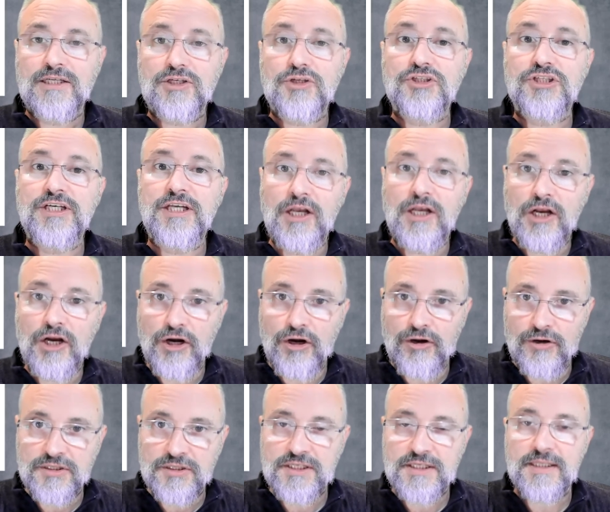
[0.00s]
So she
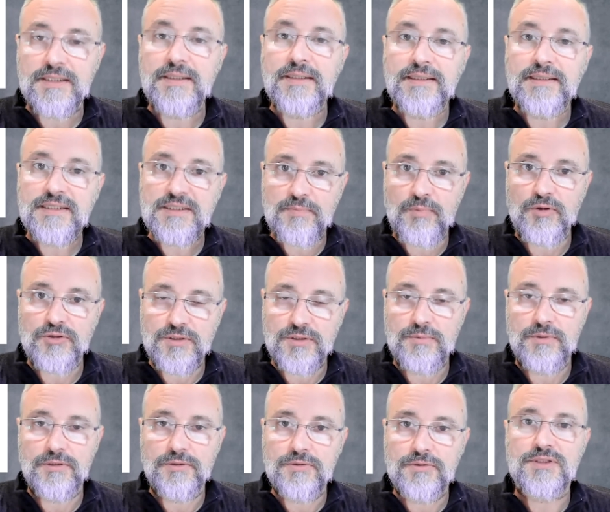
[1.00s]
learns that it is
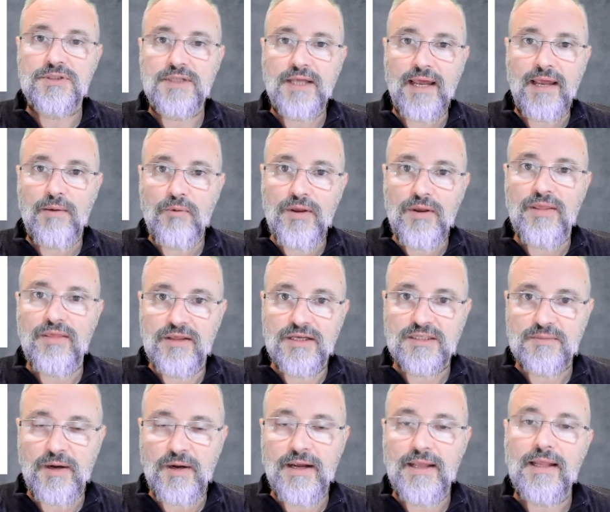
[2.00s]
possible to stay with the
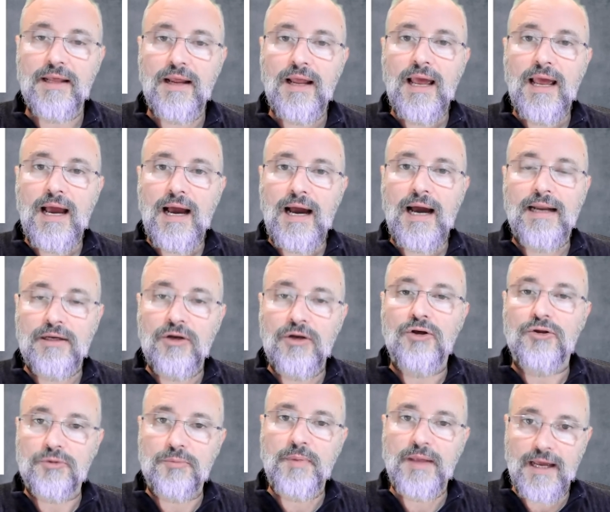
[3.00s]
spider and
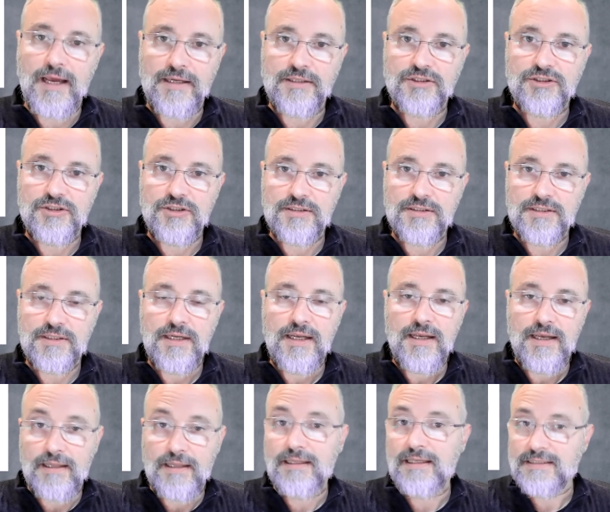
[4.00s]
not be anxious.
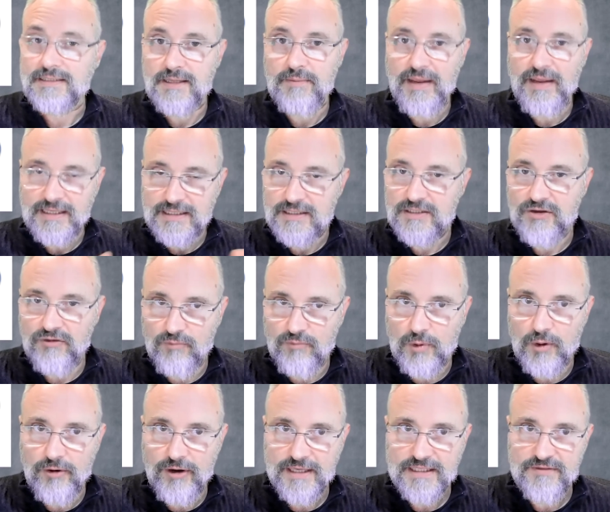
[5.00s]
And that's the basis of
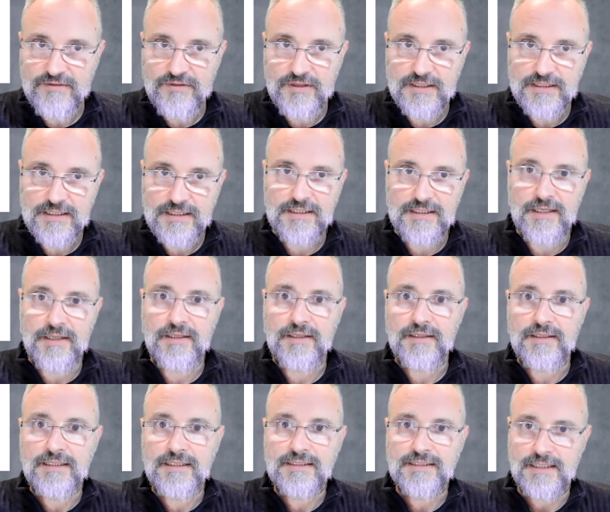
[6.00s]
progressive
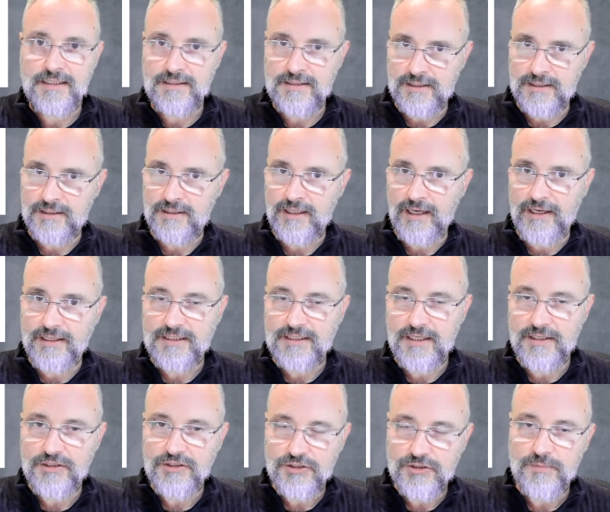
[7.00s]

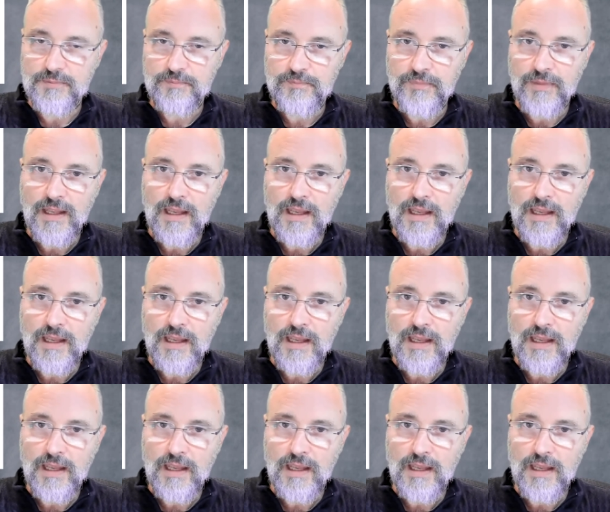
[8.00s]
desensitization.